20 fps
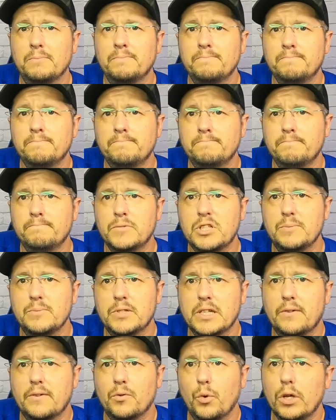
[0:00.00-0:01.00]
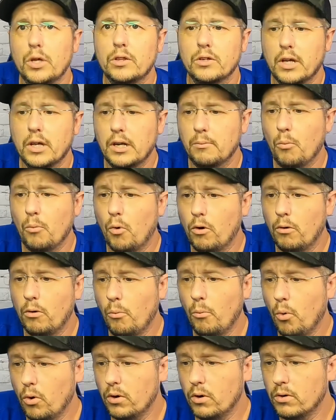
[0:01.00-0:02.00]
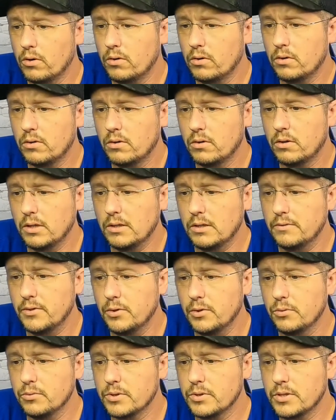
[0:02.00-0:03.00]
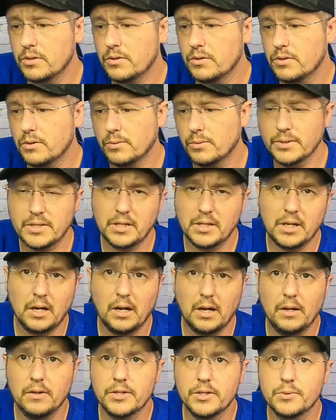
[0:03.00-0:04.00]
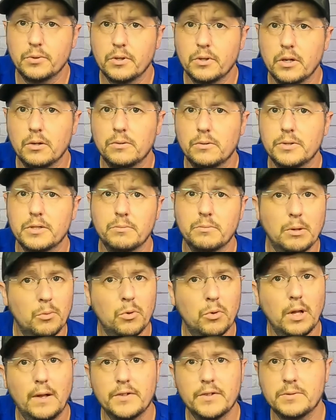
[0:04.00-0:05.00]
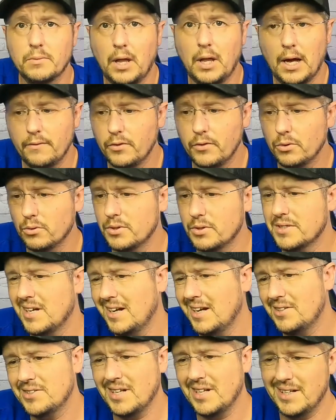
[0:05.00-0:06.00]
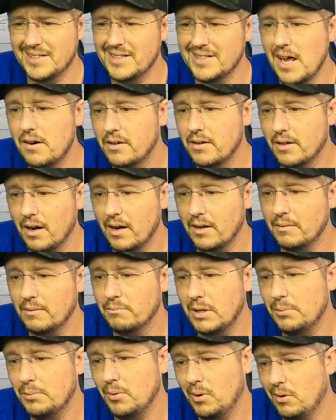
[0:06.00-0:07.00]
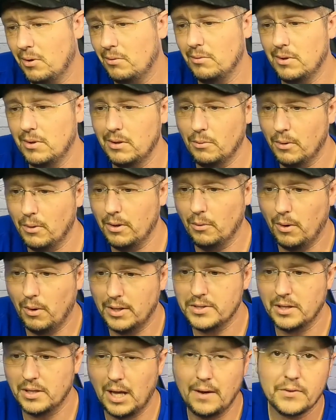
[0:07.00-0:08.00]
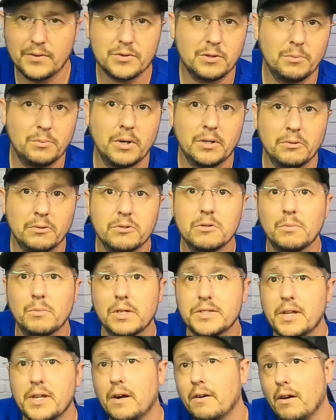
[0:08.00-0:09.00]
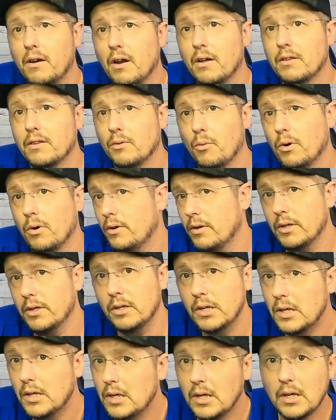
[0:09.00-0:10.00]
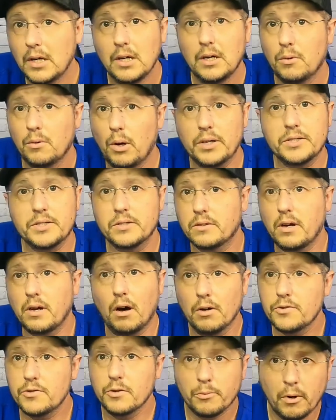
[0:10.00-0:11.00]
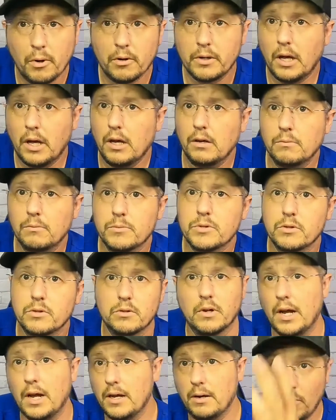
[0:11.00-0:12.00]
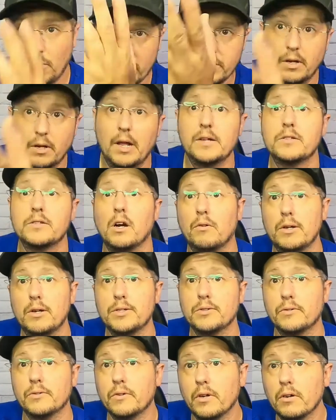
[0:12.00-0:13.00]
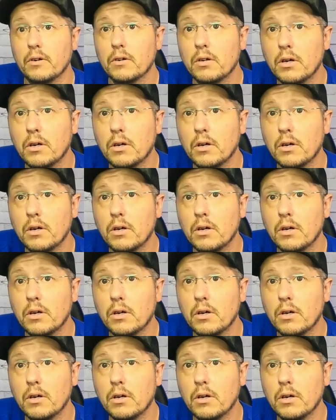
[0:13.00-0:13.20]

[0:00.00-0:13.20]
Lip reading: seems like every week they're getting more and more views. So we'll see kind of how this one goes, and maybe we'll have some live viewers. And I understand it's Saturday night. People aren't really wanting to watch a live stream on YouTube on Saturday night. They're wanting to watch the college football games, or now I'm watching the NASCAR race over here.